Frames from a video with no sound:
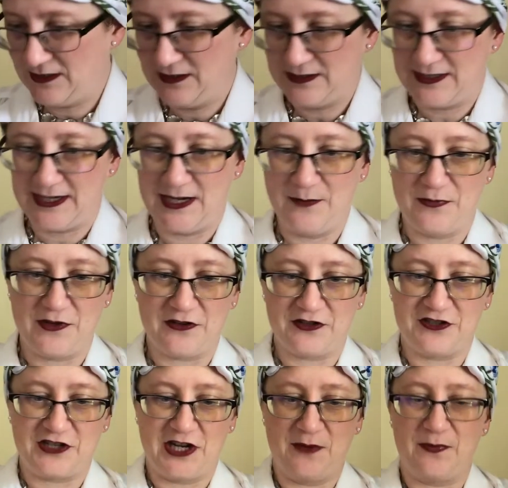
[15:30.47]
to keep their
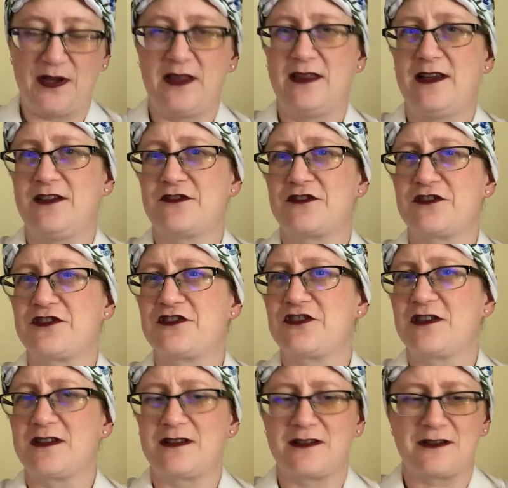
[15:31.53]
shape, and these are
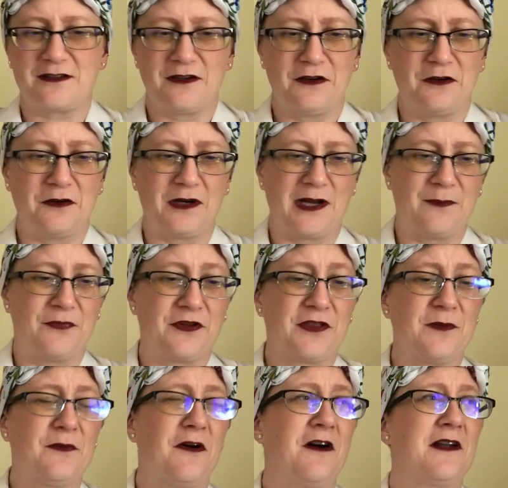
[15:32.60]
just, oh, I put
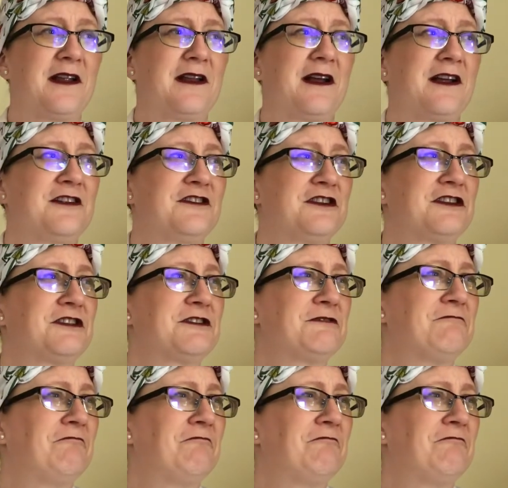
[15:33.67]
them on and I just,